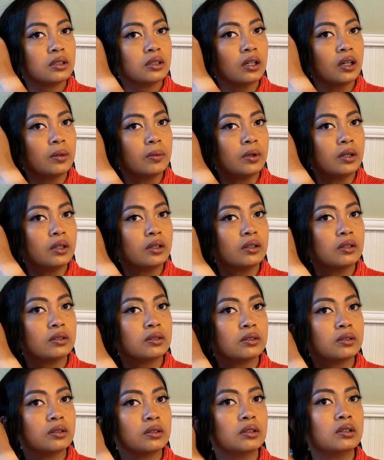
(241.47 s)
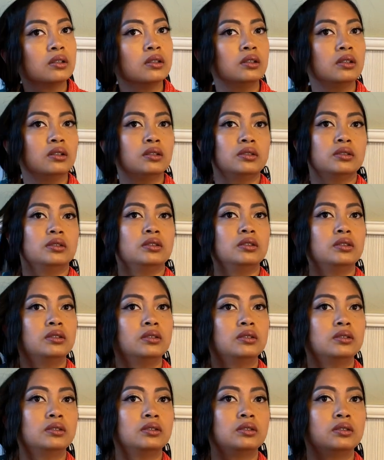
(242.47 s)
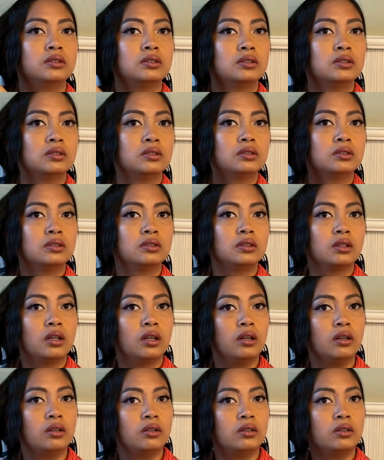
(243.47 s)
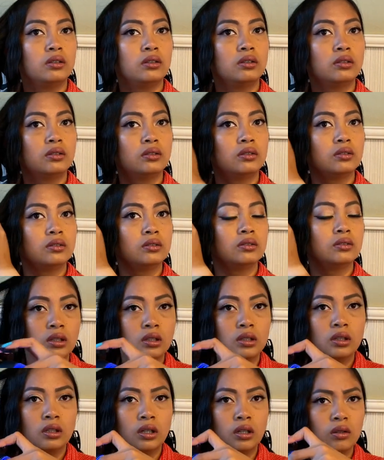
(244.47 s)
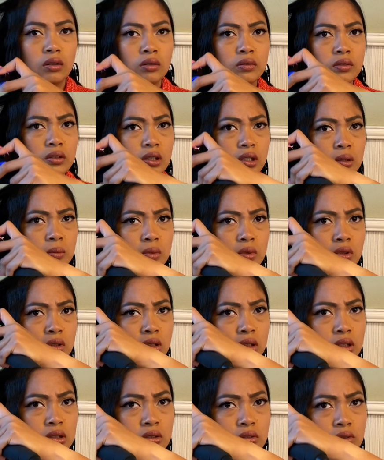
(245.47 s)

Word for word: I mean, other hair. Hopefully I'm doing this